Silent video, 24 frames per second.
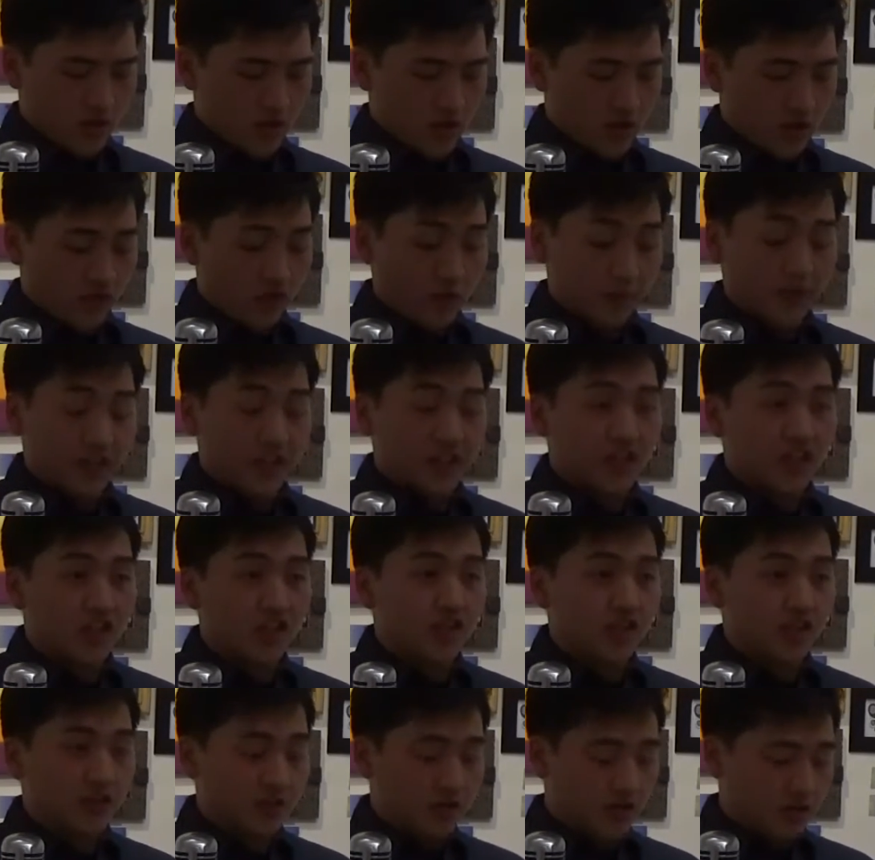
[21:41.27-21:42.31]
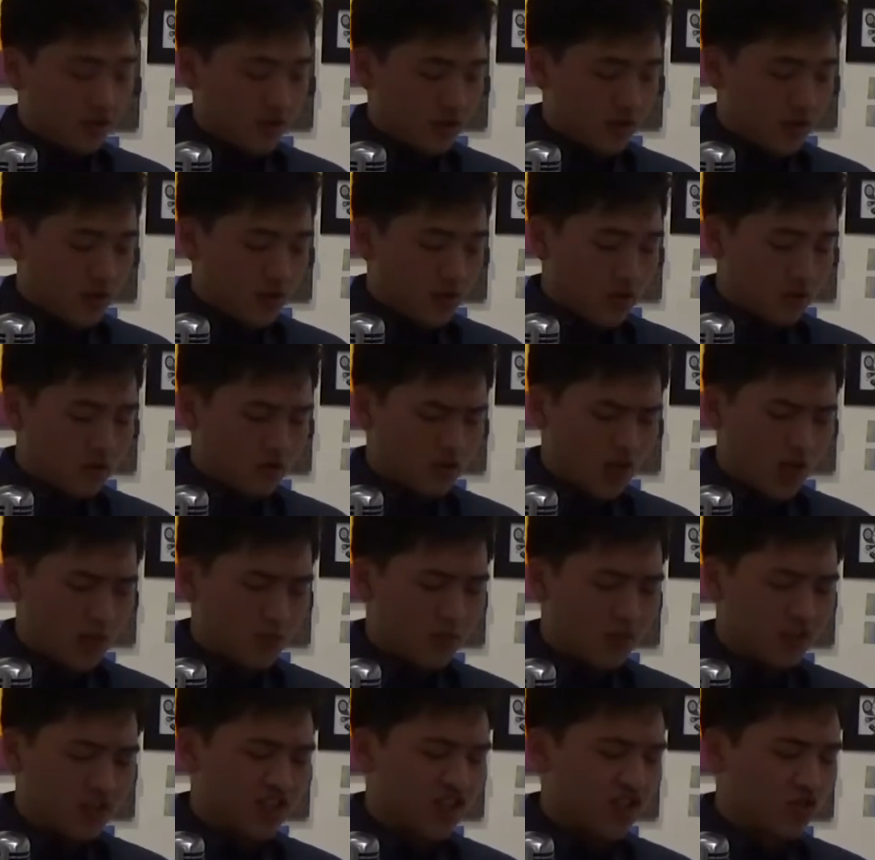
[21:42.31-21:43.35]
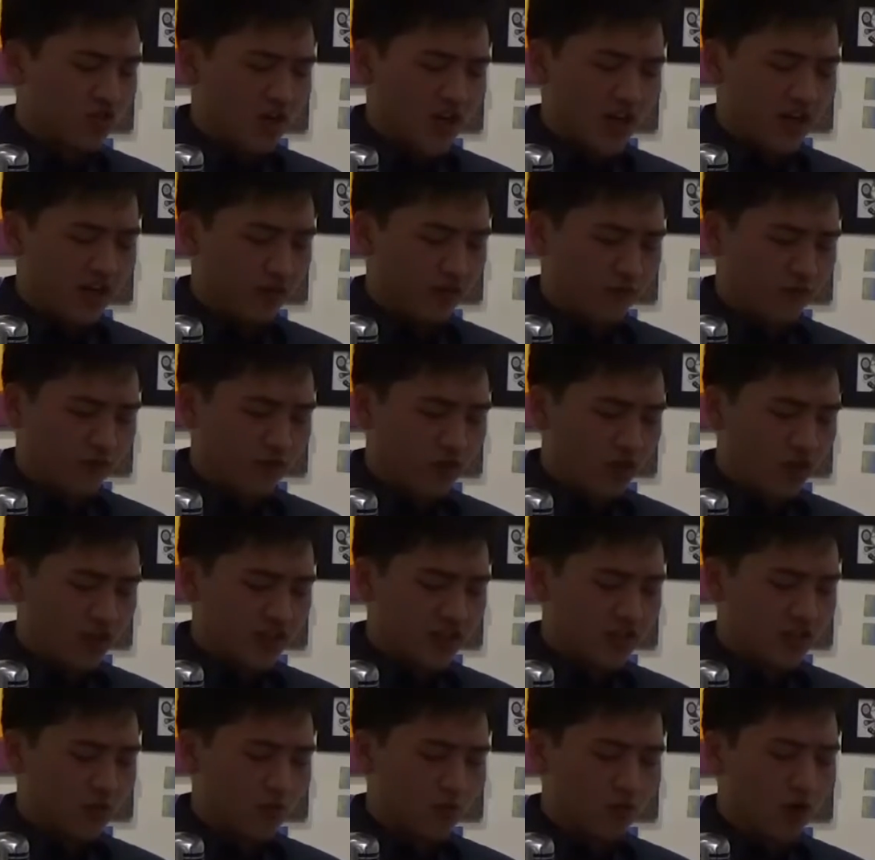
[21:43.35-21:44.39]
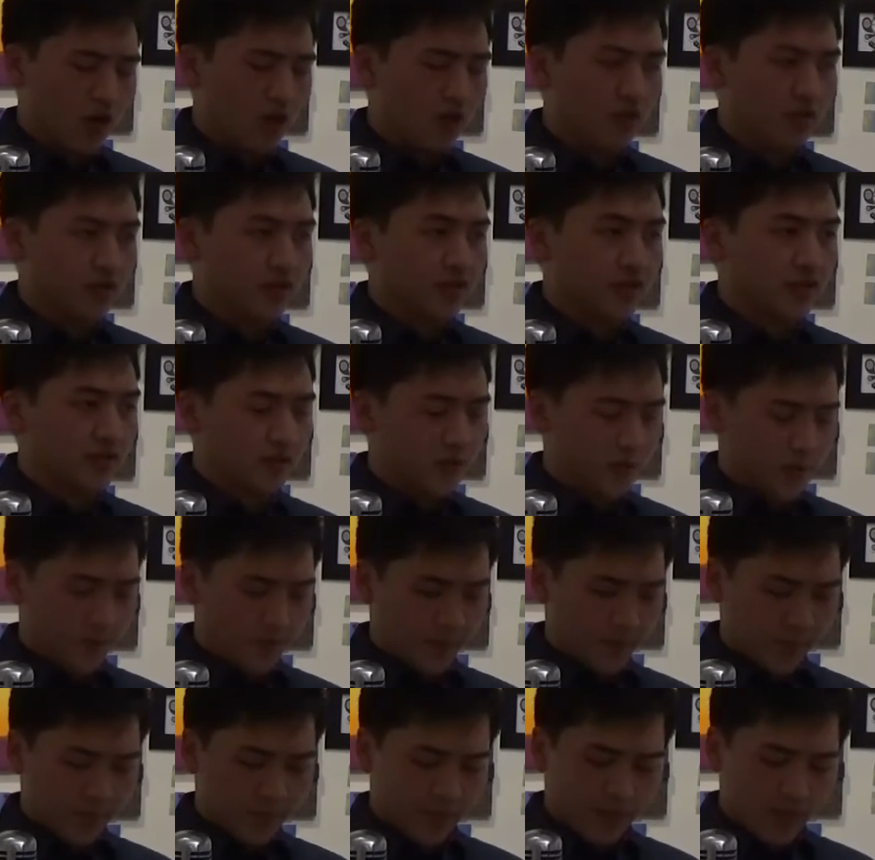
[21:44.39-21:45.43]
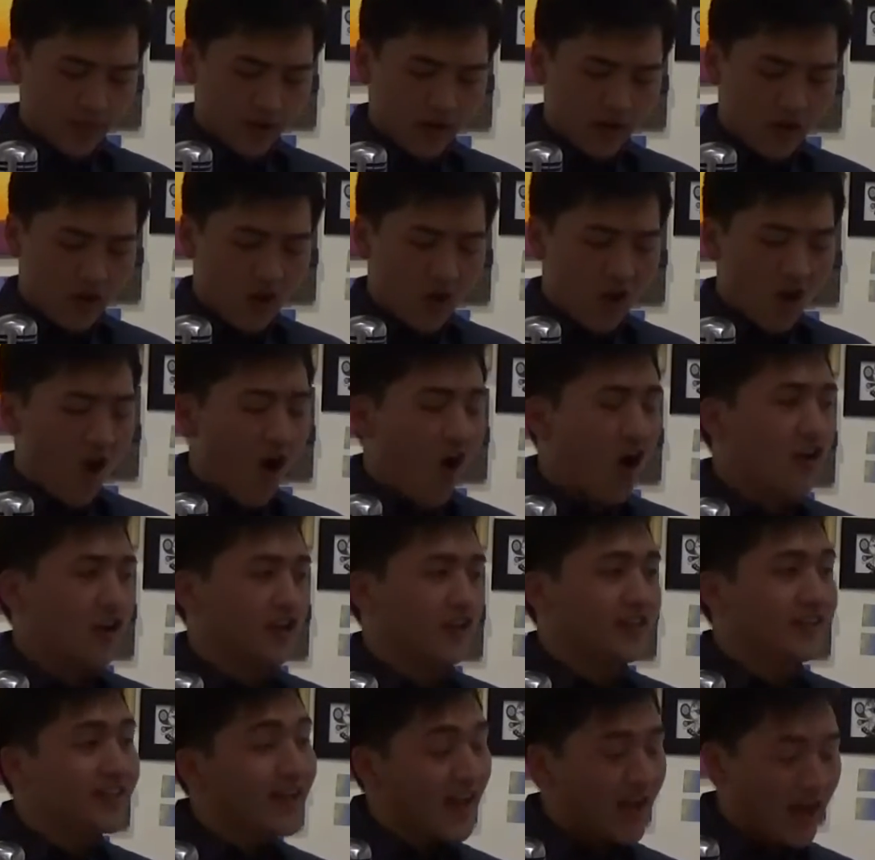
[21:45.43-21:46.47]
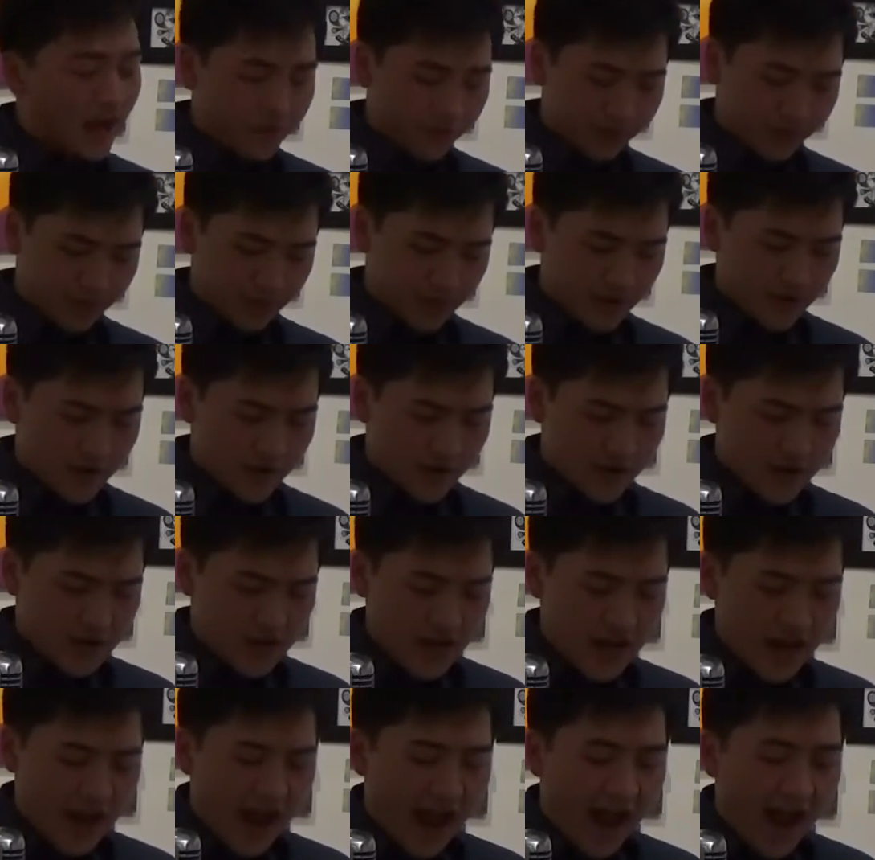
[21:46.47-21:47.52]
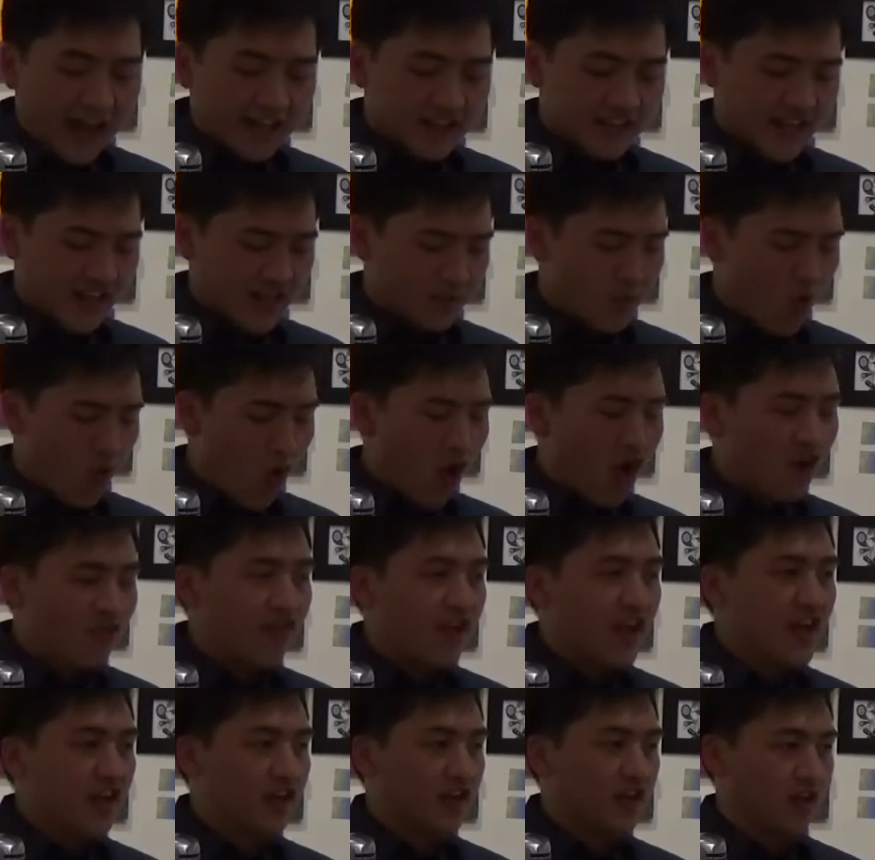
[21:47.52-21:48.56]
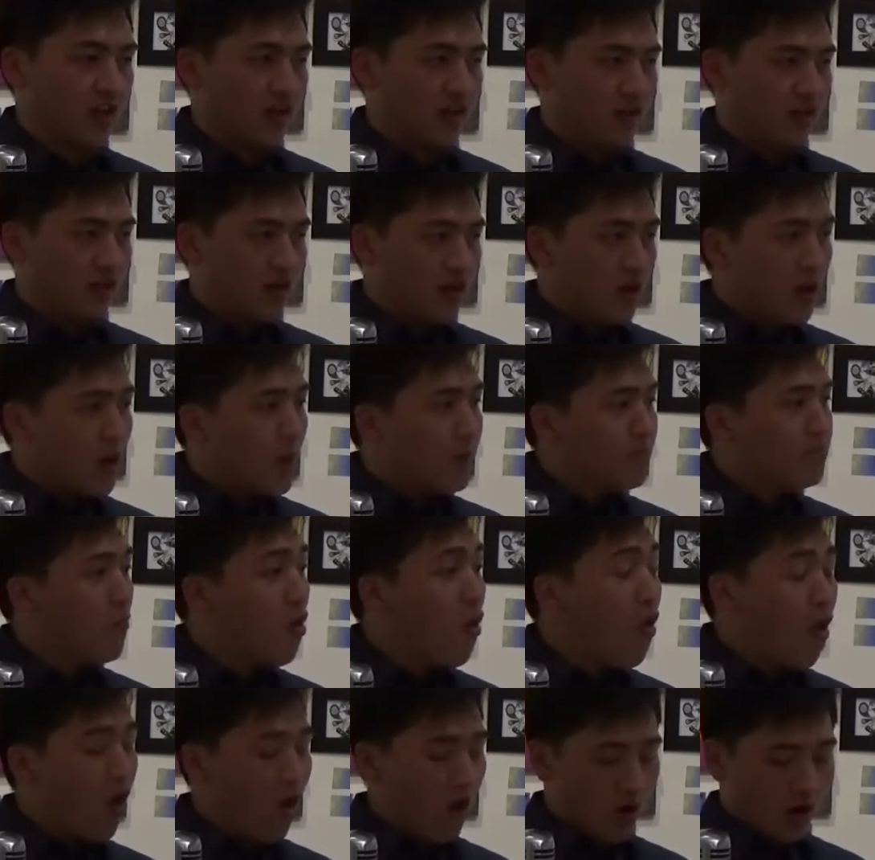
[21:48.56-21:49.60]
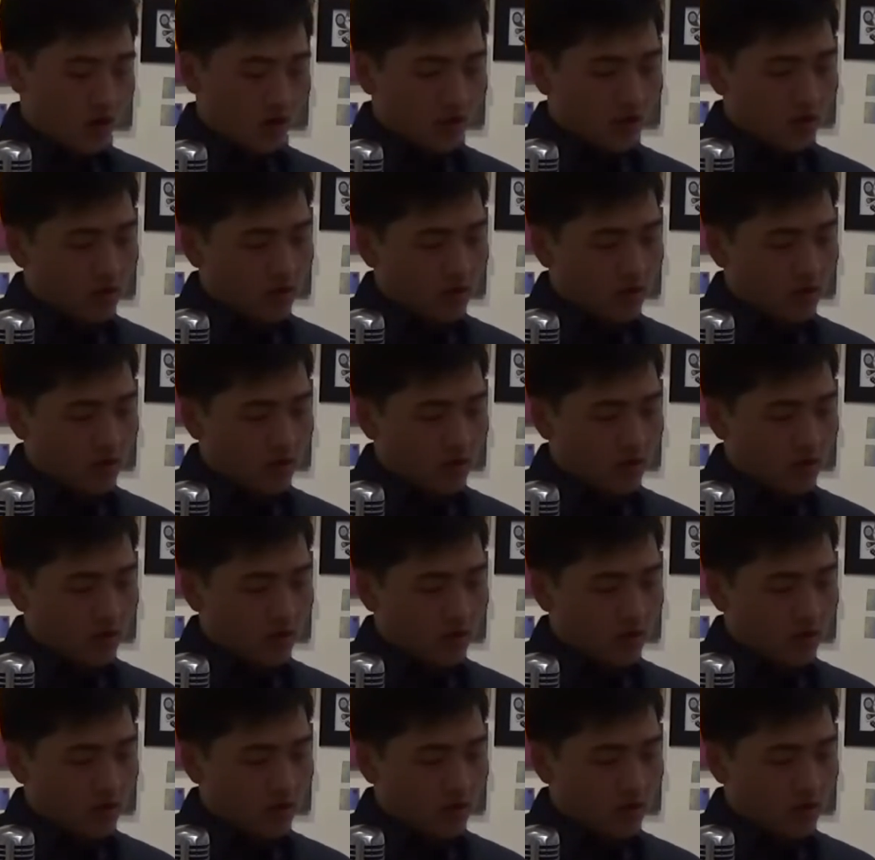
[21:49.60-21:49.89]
From the kitchen, Grandma's strident voice rose. Are you deaf? I said more vinegar! More!